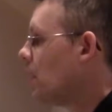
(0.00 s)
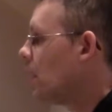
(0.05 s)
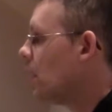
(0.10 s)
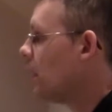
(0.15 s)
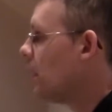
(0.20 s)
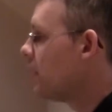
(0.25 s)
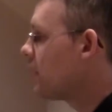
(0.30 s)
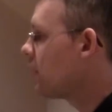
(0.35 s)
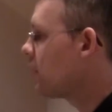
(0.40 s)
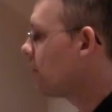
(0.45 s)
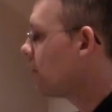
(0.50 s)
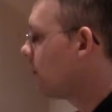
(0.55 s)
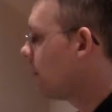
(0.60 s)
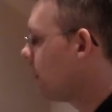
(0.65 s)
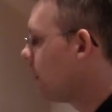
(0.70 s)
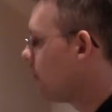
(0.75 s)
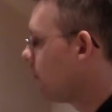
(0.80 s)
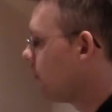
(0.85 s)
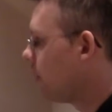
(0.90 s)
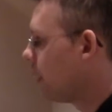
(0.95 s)

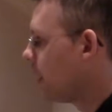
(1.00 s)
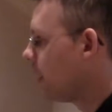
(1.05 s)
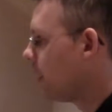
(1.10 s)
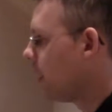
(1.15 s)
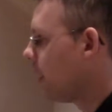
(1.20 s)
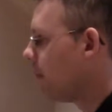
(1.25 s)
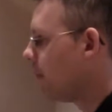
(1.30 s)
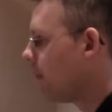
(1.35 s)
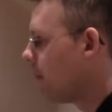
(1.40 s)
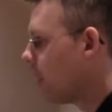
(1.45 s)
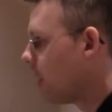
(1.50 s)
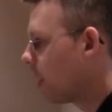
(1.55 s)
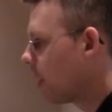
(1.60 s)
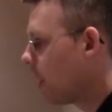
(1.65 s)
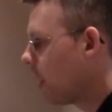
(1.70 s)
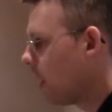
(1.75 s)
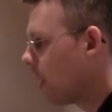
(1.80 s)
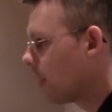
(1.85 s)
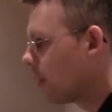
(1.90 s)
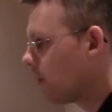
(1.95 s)
Initially, when Marty
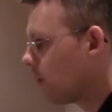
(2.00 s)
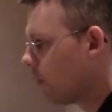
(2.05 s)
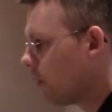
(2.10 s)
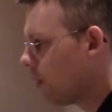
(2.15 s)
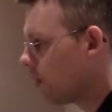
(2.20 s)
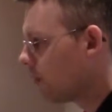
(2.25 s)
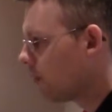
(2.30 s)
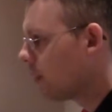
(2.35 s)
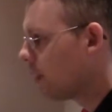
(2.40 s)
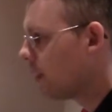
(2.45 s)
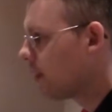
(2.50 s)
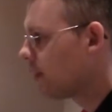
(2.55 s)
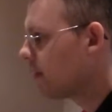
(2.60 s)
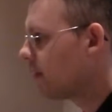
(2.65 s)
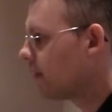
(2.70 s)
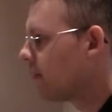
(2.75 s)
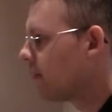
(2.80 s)
Haugen wrote this,